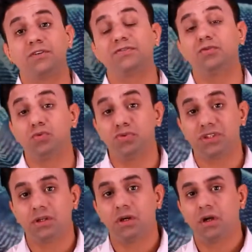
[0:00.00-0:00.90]
of food.
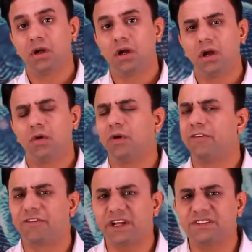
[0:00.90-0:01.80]
Well,
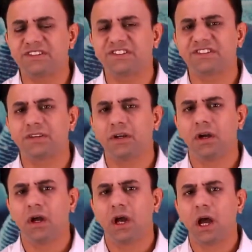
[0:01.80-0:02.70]
friends,
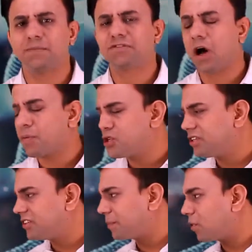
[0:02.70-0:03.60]
absorption
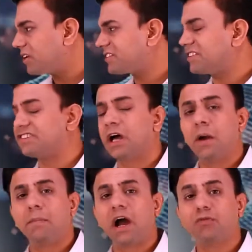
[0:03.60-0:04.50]
is the process
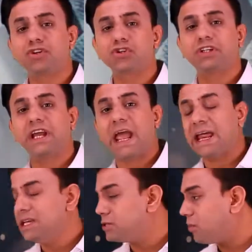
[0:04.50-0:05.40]
by which the
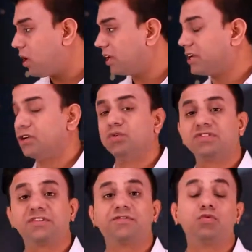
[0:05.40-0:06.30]
end
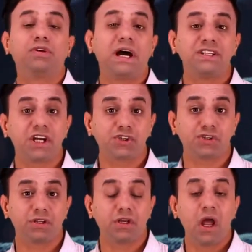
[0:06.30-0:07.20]
molecules of food
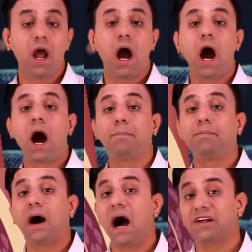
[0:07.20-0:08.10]
digestion are
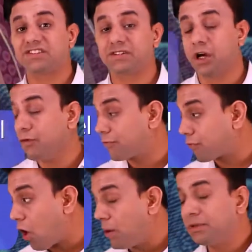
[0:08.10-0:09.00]
passed
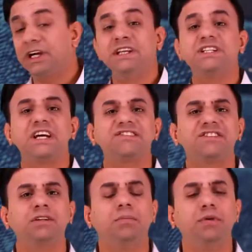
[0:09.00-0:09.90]
from the
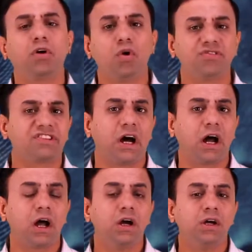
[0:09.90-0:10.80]
intestinal
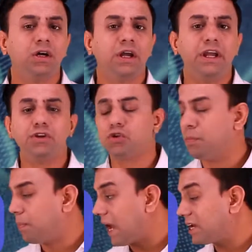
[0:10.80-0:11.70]
mucosa into
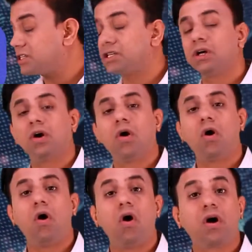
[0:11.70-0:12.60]
blood
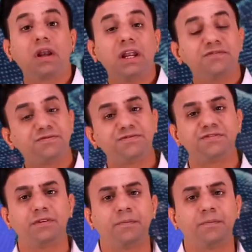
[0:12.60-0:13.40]
or lymph.